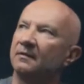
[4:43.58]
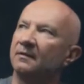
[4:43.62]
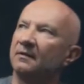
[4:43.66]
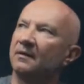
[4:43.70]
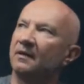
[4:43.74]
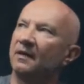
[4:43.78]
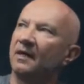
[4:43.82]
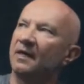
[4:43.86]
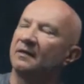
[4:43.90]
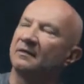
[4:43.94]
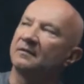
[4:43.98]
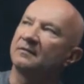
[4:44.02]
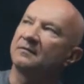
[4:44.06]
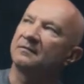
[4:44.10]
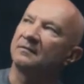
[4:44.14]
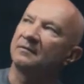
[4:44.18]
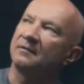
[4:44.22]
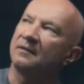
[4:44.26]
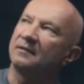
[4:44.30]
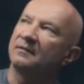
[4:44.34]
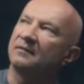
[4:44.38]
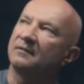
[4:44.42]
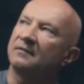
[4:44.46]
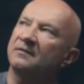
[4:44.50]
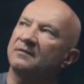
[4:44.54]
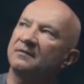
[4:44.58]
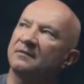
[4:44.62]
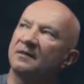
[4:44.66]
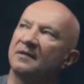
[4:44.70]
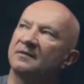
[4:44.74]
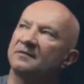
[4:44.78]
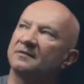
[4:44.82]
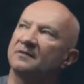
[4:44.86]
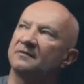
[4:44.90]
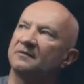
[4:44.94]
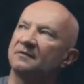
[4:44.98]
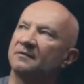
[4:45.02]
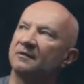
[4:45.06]
And this
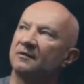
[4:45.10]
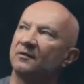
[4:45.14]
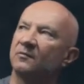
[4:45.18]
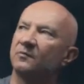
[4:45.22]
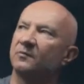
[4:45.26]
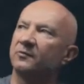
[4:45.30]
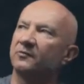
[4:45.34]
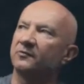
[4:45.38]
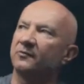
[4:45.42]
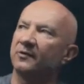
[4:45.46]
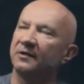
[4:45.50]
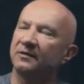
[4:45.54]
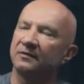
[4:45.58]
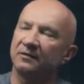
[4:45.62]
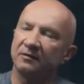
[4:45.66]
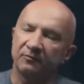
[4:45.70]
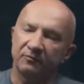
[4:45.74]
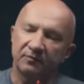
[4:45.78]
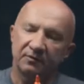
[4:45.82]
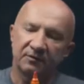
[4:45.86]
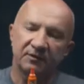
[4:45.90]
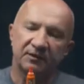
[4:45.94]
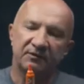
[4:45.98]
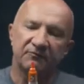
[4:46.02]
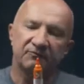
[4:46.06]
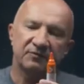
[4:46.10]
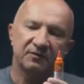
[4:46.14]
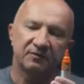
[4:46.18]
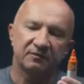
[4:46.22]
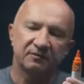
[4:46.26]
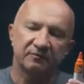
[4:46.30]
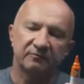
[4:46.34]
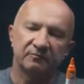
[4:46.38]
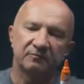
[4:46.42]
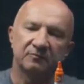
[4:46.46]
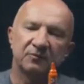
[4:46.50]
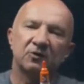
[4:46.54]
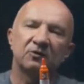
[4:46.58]
density operator will give sort
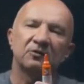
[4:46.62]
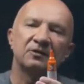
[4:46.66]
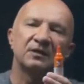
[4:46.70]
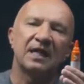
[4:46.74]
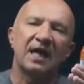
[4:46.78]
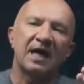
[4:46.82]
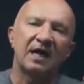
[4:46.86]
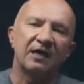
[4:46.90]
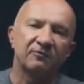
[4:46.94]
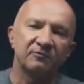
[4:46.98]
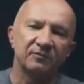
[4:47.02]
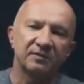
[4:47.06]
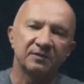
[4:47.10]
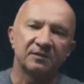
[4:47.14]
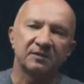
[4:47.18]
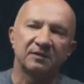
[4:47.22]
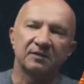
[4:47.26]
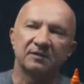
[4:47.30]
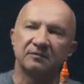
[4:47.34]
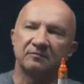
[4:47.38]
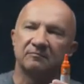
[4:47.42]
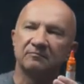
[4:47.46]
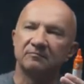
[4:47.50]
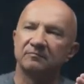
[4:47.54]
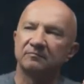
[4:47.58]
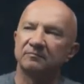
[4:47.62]
of more lousy